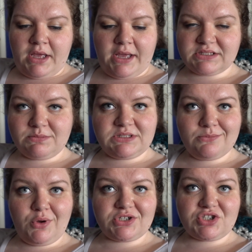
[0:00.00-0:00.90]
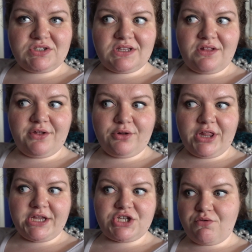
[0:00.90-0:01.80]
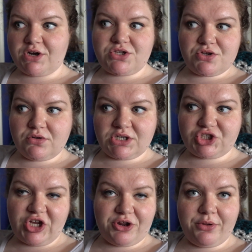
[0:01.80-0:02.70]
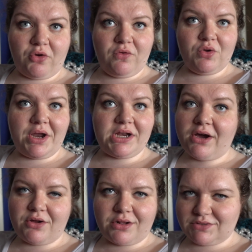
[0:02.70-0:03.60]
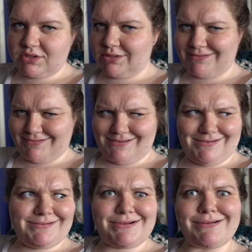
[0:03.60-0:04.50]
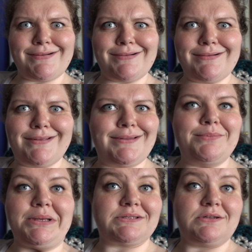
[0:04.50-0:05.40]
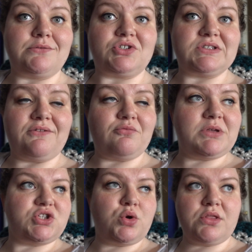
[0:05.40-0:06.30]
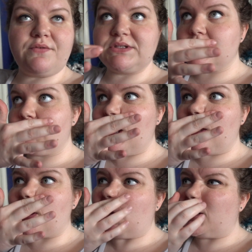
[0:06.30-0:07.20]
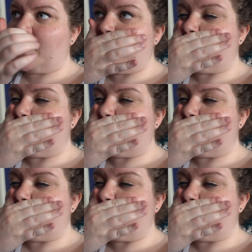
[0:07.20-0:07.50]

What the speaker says: asked me some questions, and then they were like, do you want to do a shadow interview right now? And I was like, okay, sure. And it basically was just giving me a tour of the facility, and then